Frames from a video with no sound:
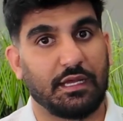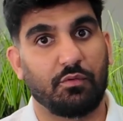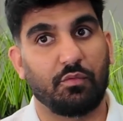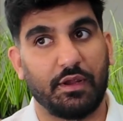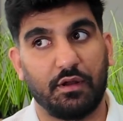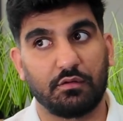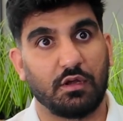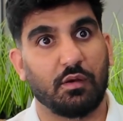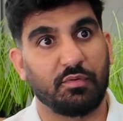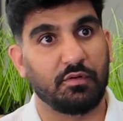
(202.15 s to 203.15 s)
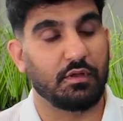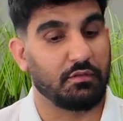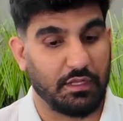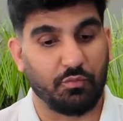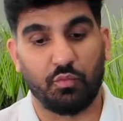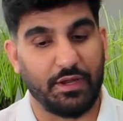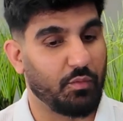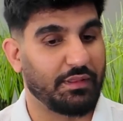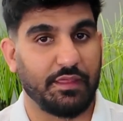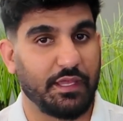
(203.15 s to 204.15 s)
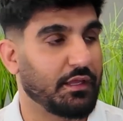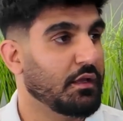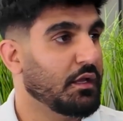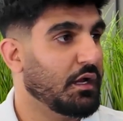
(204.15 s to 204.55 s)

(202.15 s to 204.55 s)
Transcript: that right on top of right when they